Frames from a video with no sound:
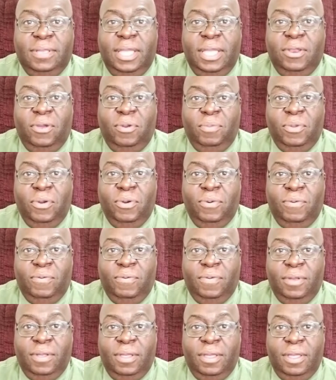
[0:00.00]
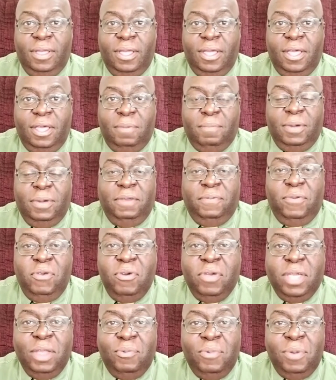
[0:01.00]
They don't move. But
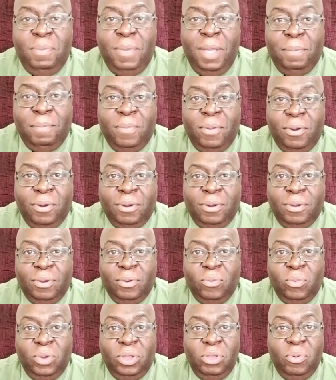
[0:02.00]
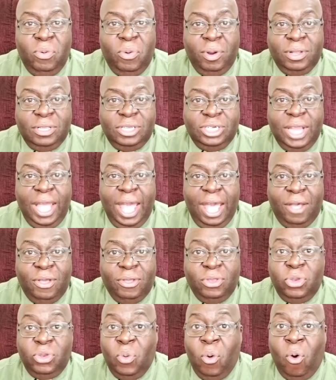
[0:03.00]
if you can remember, when you were a
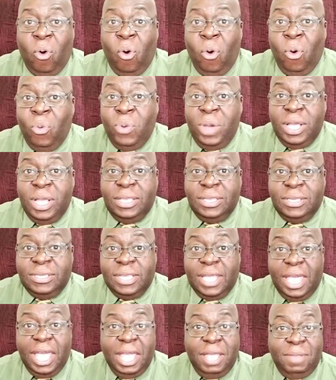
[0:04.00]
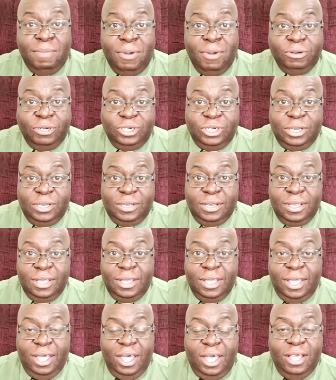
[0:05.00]
child, you were always in motion.
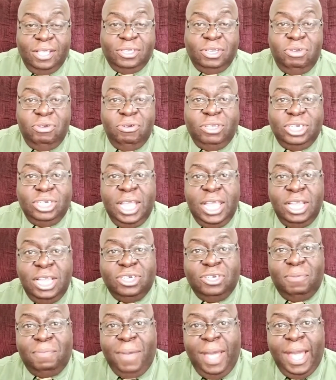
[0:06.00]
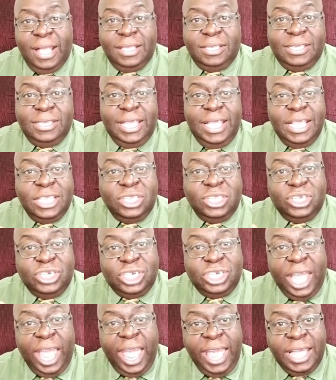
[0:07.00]
So you change your mindset. It's
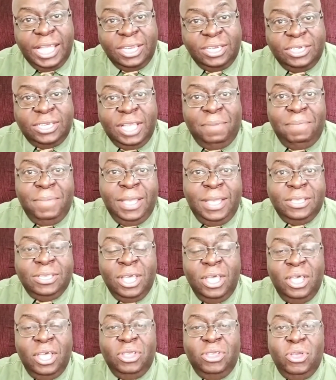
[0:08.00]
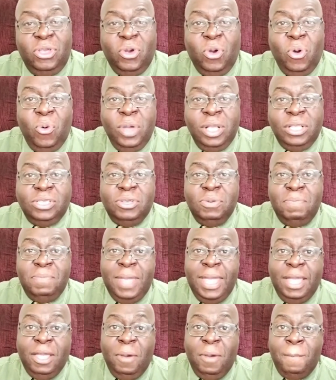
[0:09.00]
change. That means you're going to
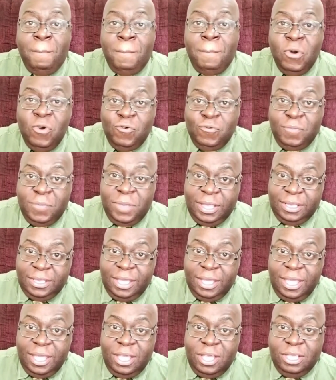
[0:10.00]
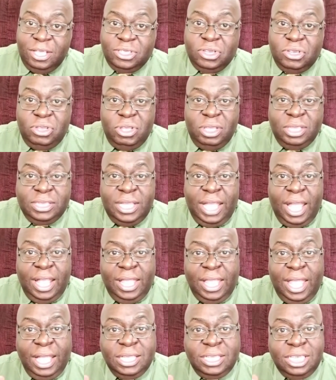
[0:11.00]
make movement. So it's
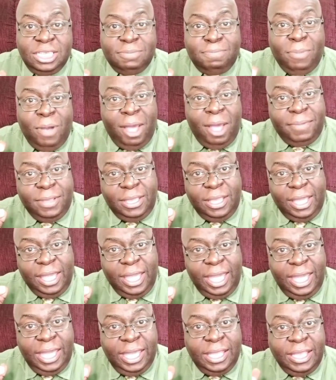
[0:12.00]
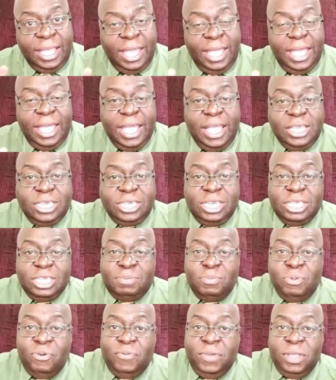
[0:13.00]
not like just bobbing your head. It's
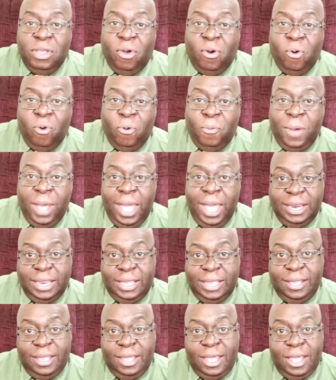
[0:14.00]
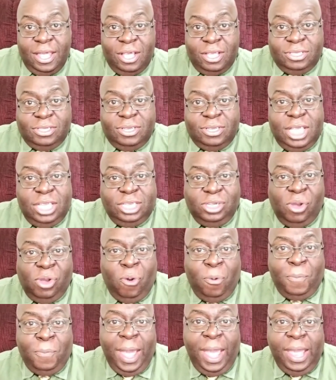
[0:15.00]
just moving your whole body. So get
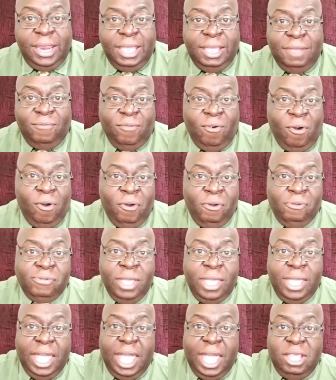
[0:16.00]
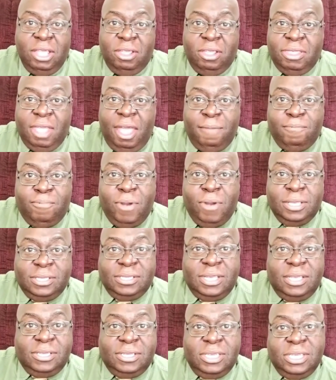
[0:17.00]
your whole body involved in your thought
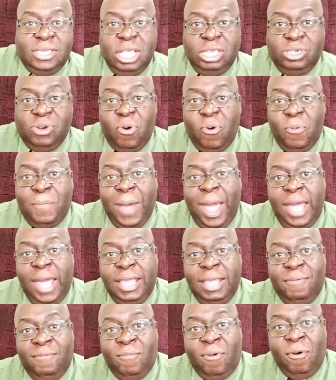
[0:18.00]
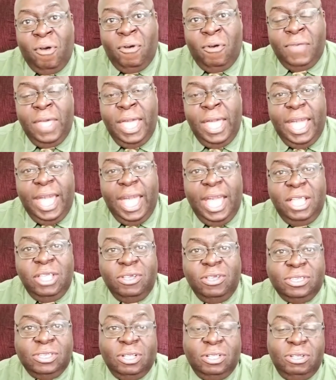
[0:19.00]
processes. Get your whole body involved
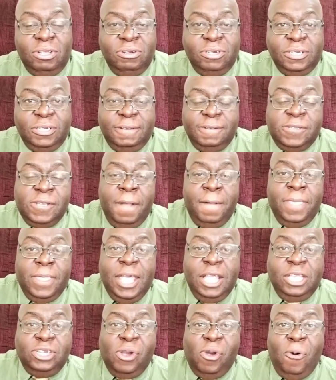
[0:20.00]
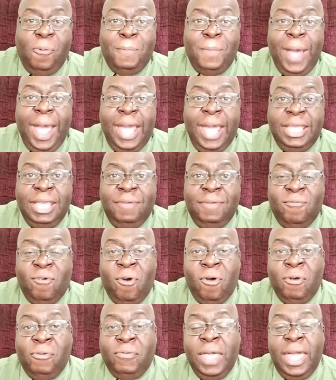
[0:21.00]
in your solutions. Get your whole body
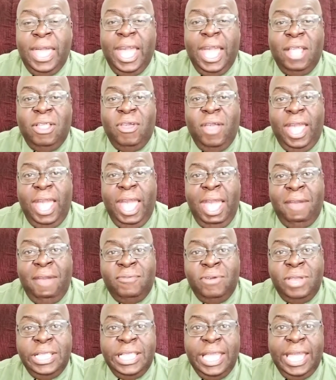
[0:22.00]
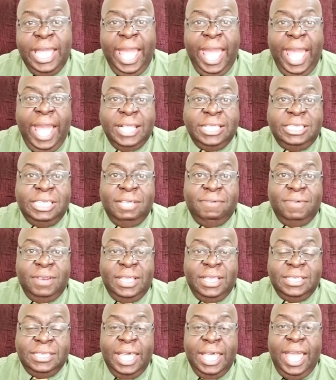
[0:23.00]
involved in your everyday
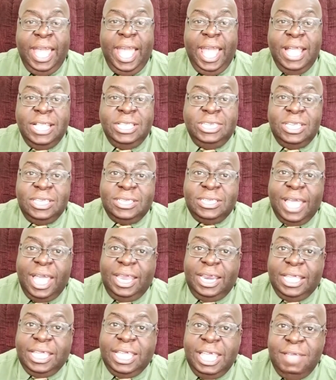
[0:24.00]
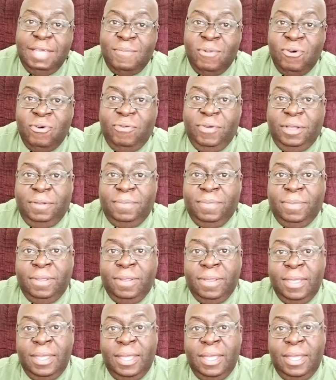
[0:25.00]
activities and just kind of keep moving.